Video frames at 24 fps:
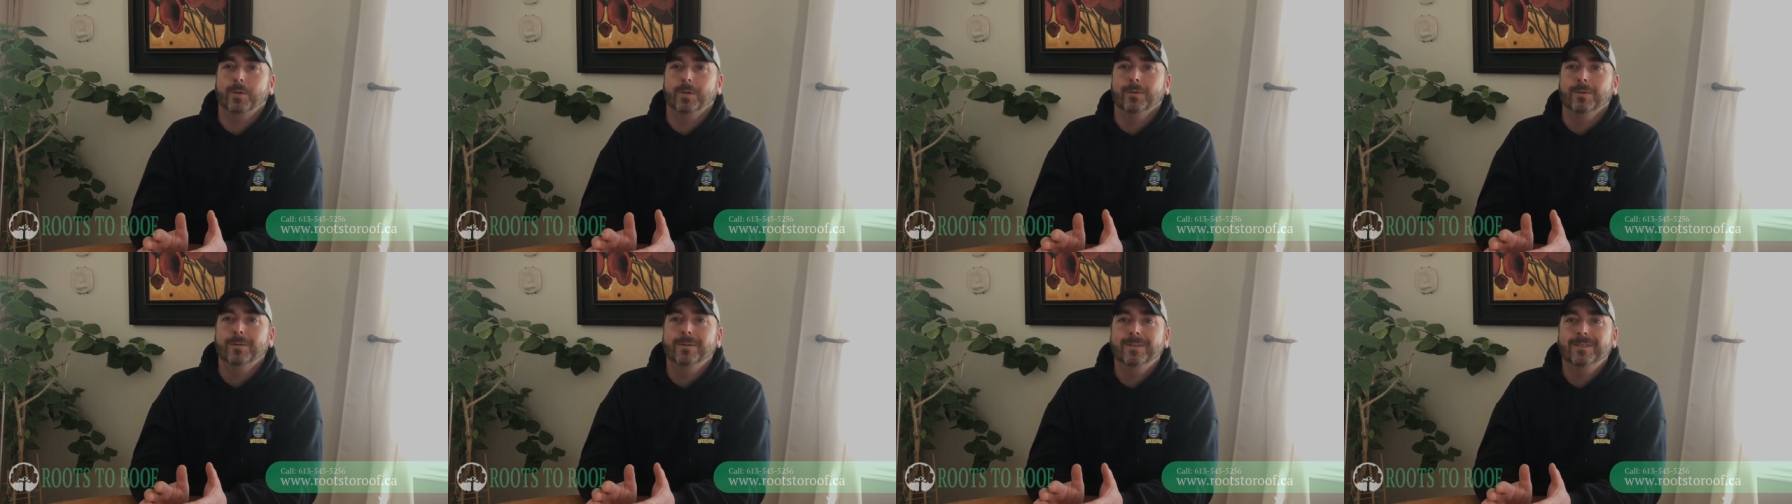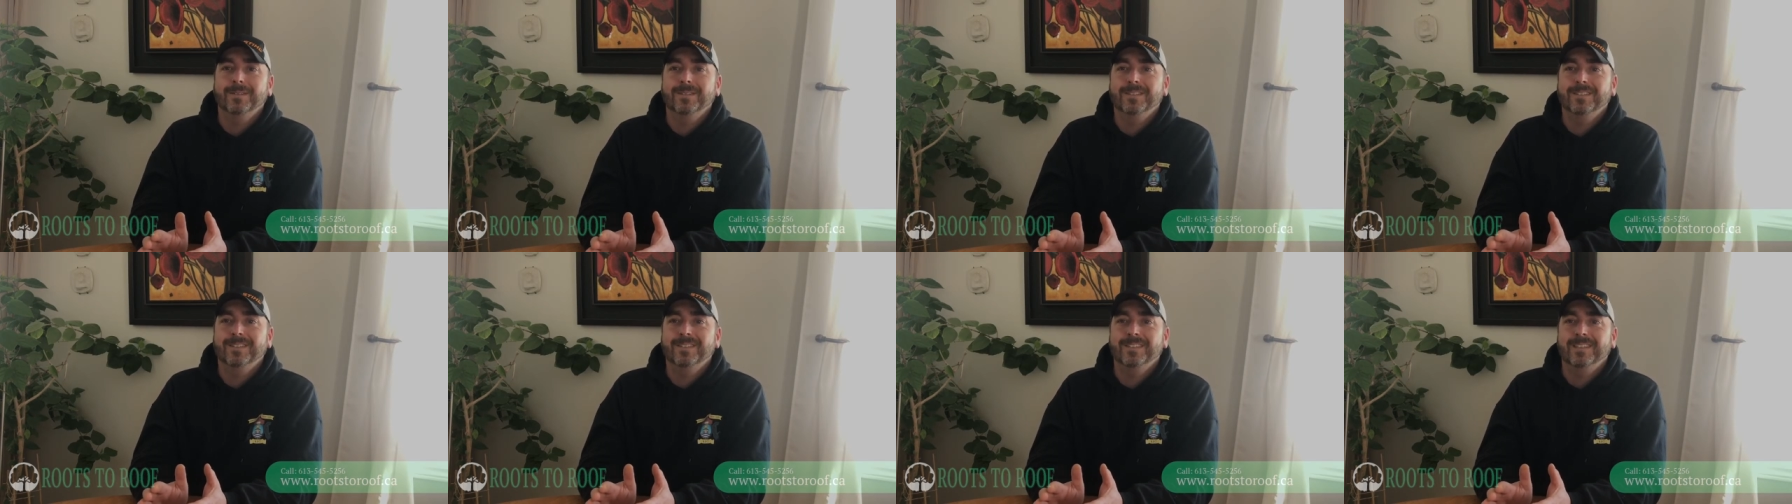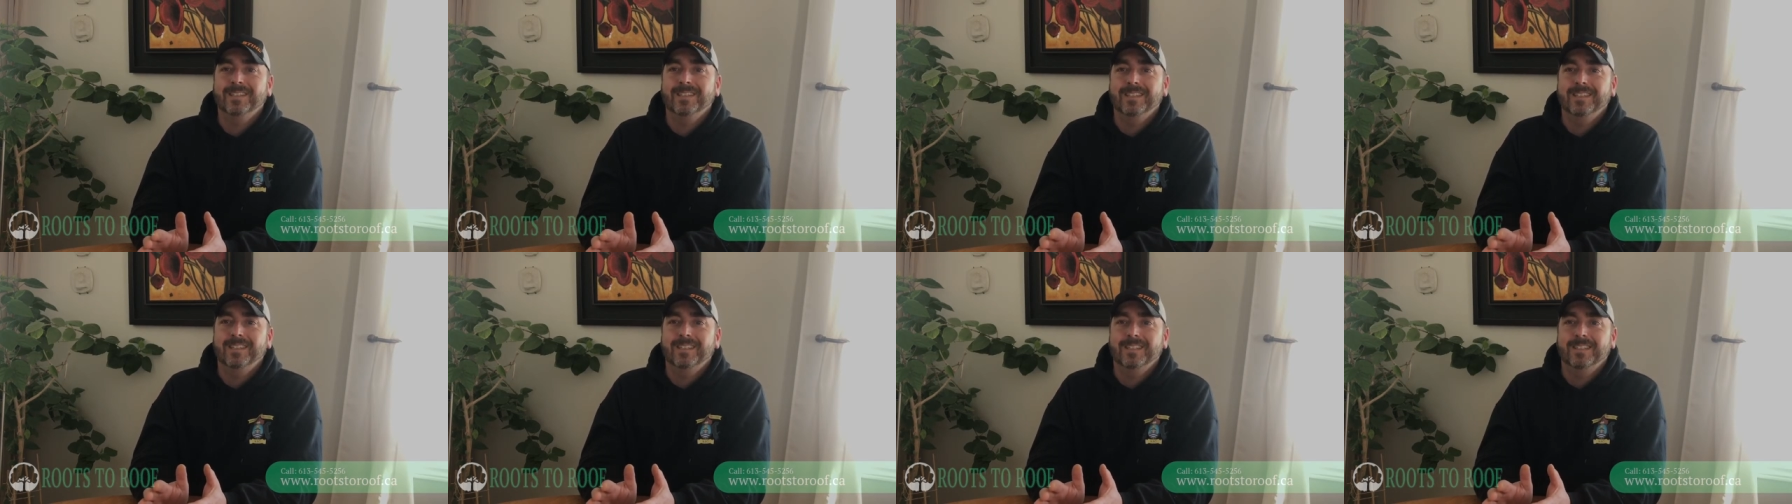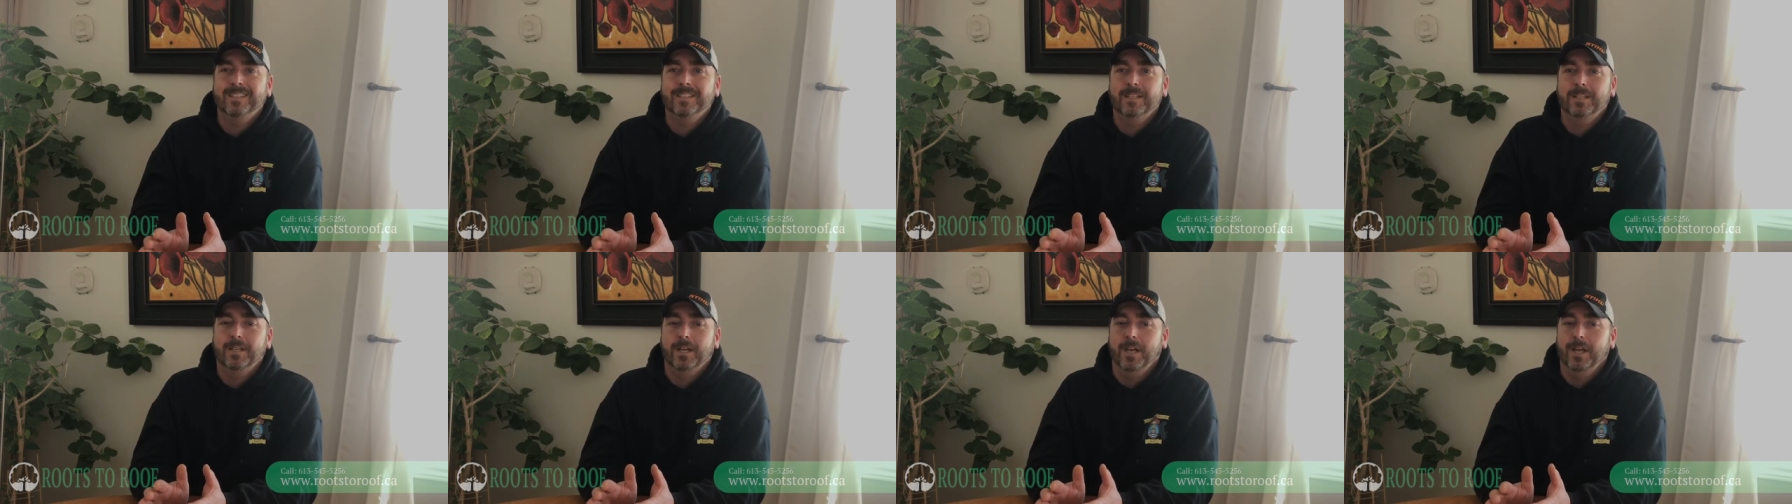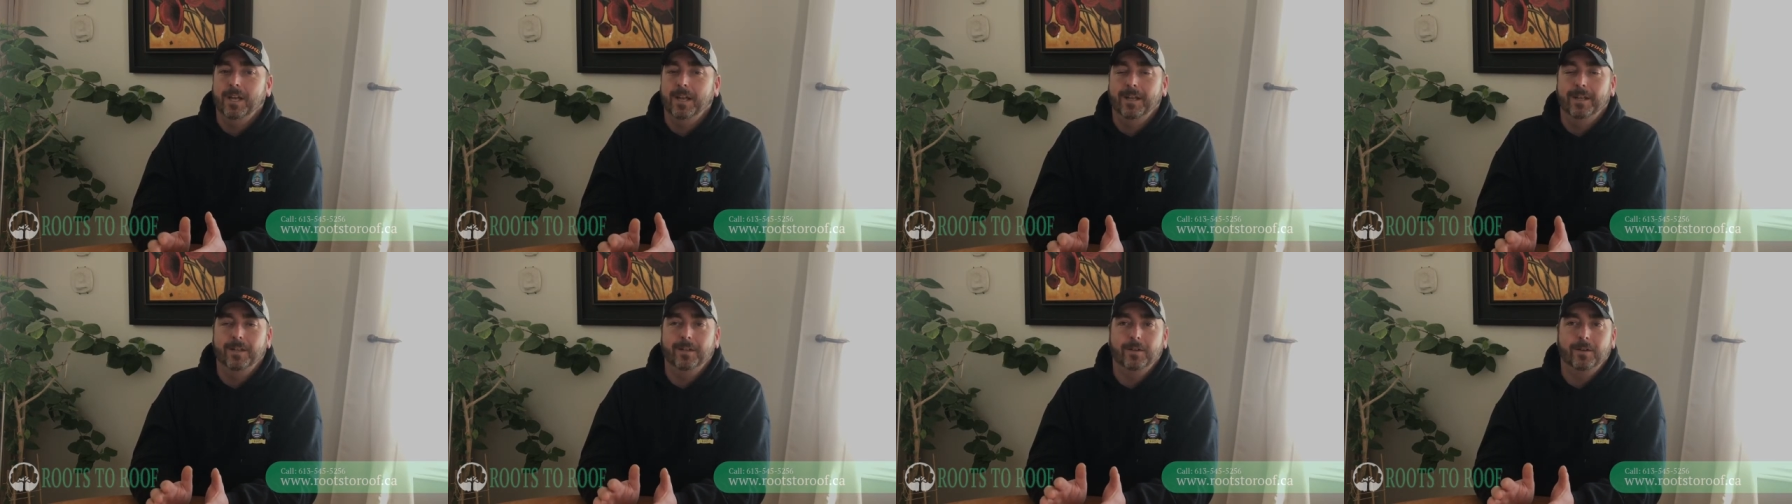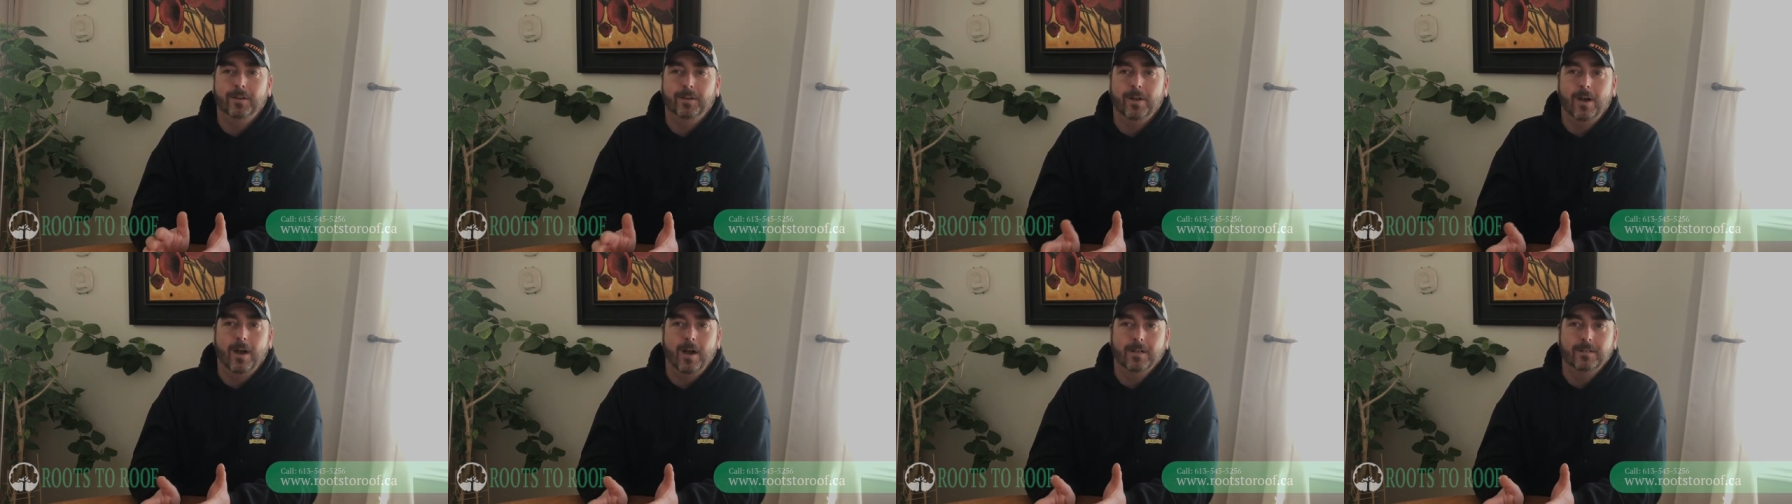you, and they're
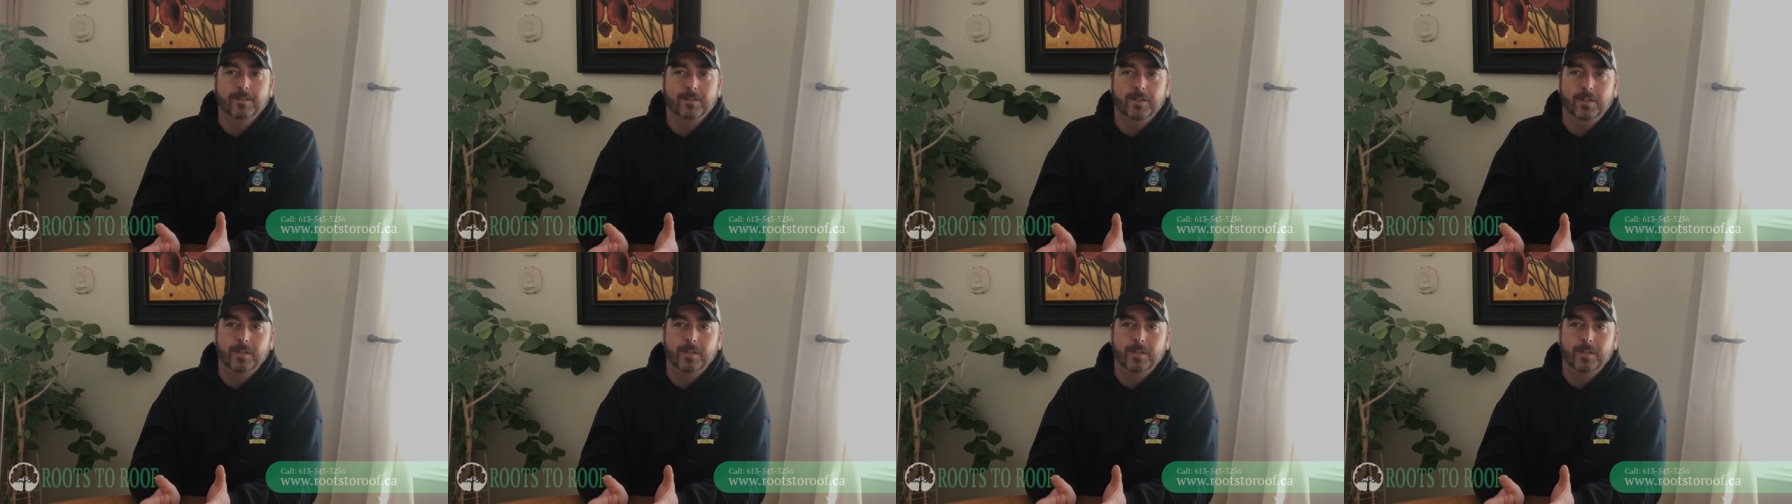not.